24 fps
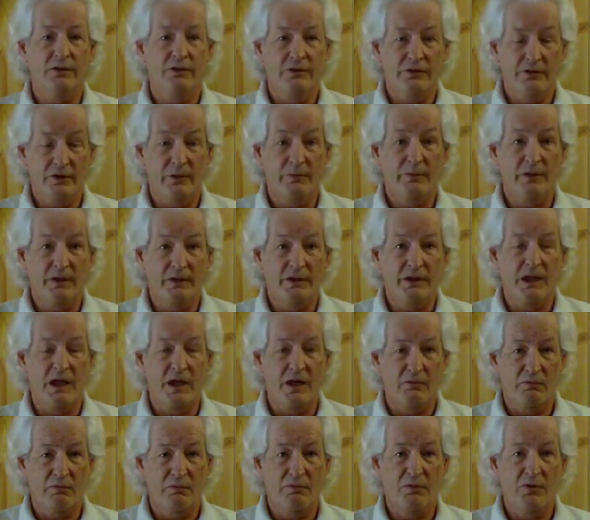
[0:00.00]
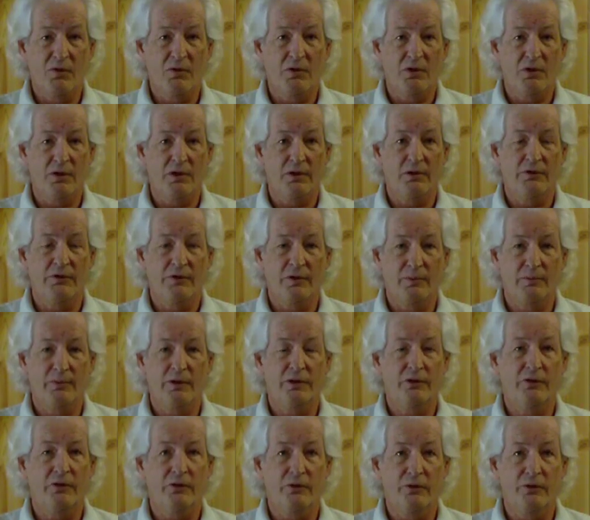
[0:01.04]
It is something to aim for, something